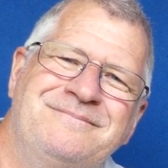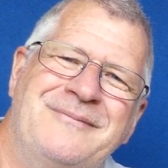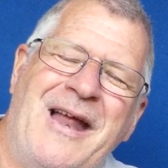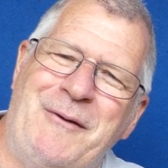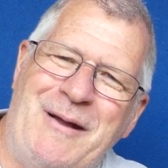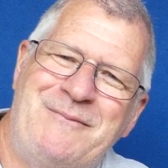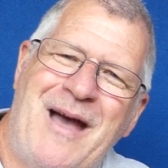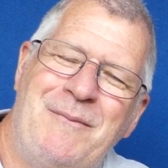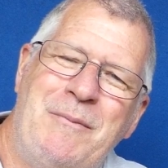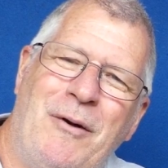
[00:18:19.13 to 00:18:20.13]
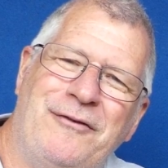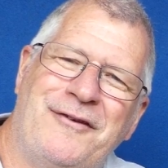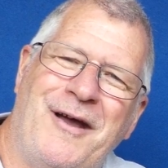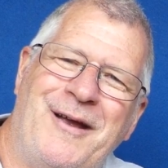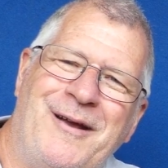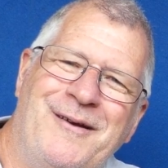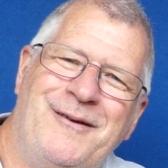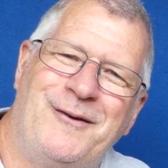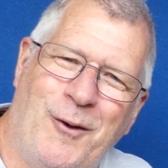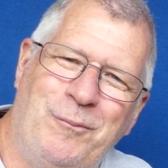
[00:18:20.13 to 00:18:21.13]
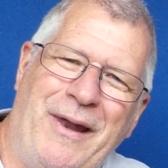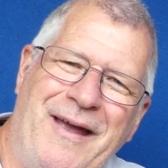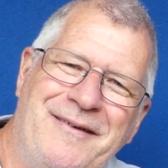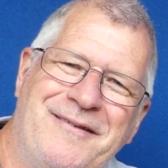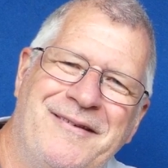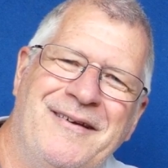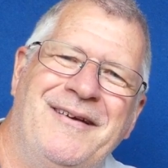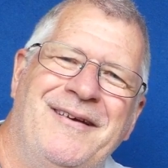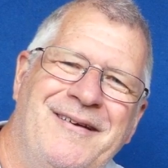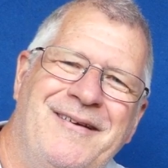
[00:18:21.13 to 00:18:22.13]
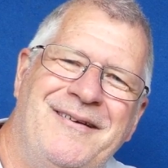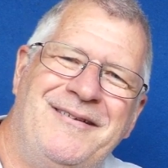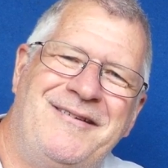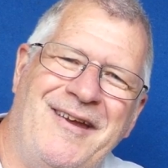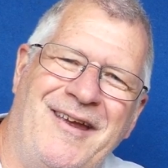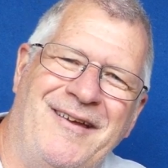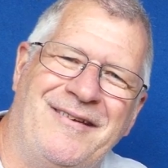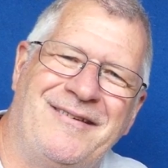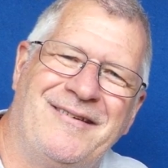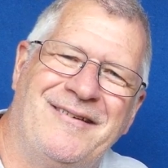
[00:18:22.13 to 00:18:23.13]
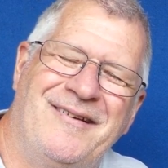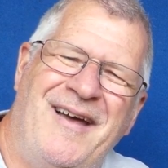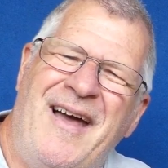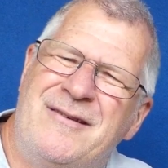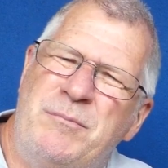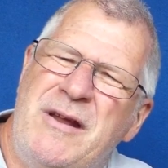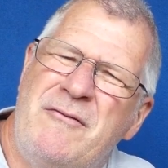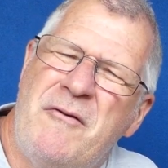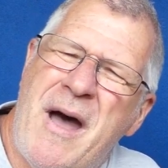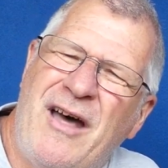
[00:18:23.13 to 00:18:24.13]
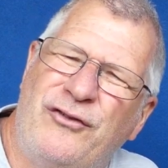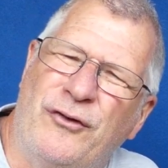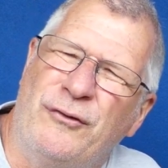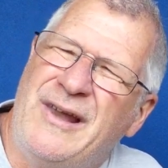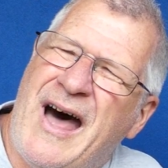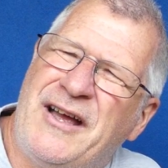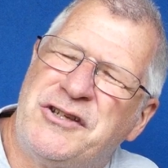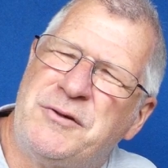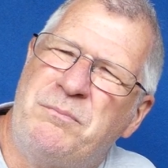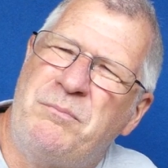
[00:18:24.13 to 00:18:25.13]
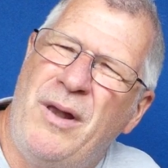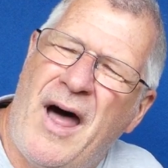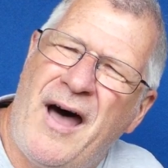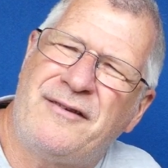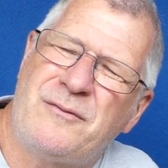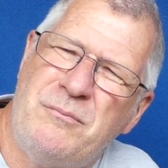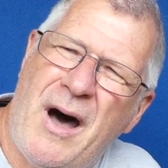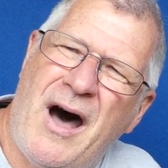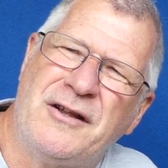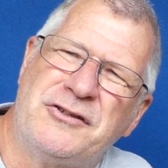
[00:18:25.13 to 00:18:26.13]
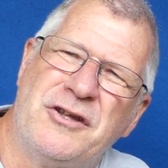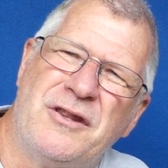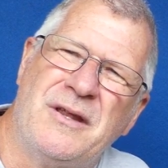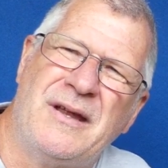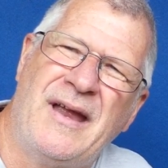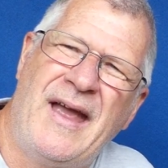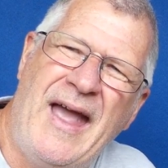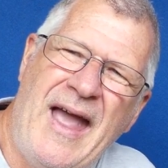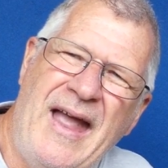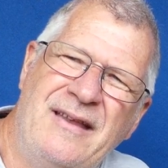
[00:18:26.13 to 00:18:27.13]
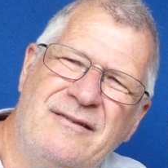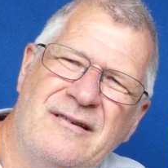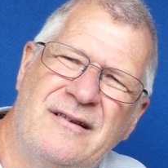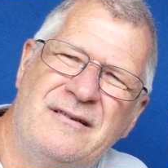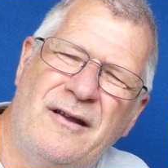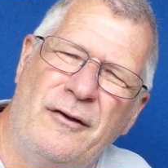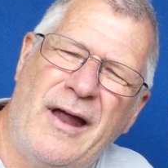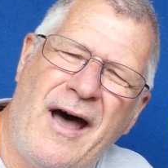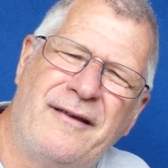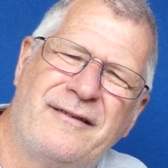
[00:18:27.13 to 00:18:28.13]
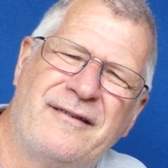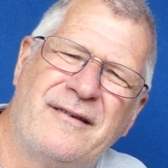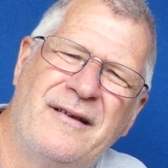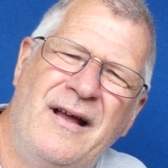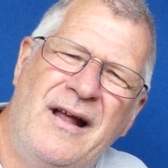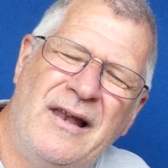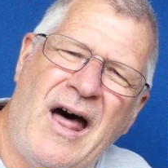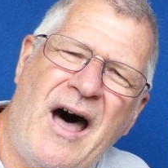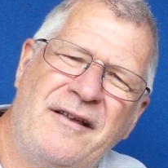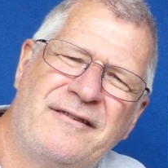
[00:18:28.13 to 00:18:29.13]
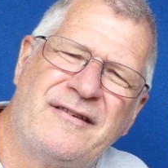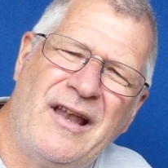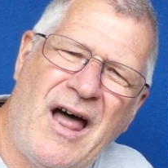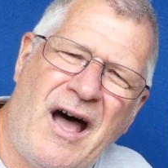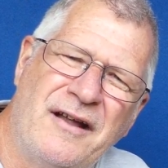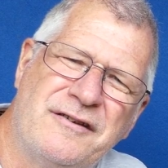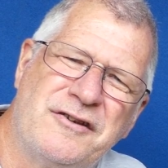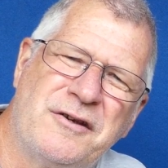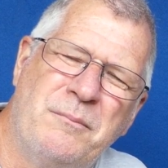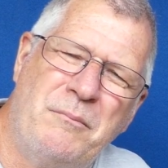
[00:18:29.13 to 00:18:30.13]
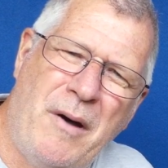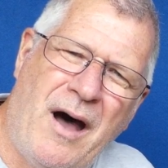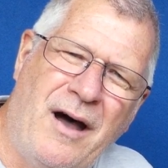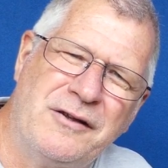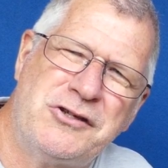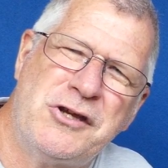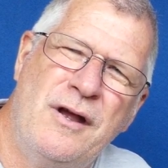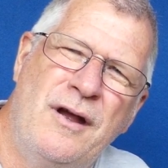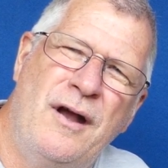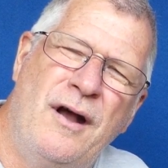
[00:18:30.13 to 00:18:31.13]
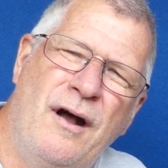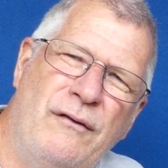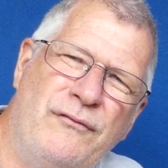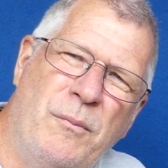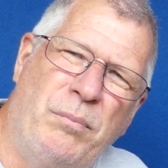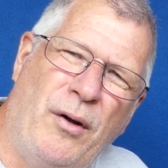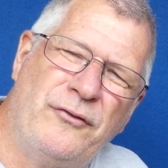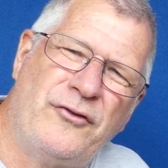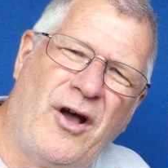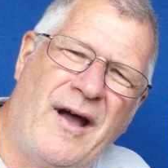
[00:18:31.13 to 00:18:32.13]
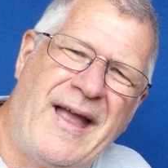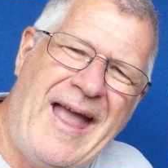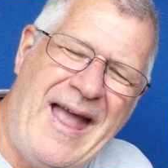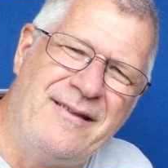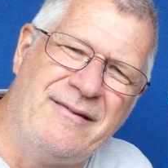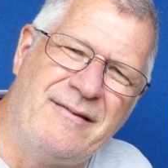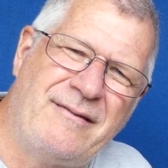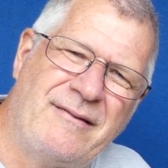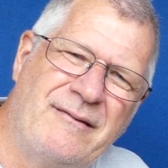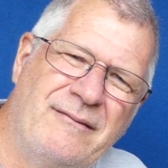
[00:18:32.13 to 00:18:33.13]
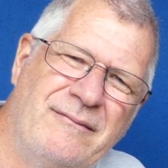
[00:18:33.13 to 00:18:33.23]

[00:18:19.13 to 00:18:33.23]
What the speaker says: Anyway, happy bonsaiing, God bless, cheers. It's a bit of a mouthful. Last march of the Ents, no, last Larch March of the Bonsai Ents,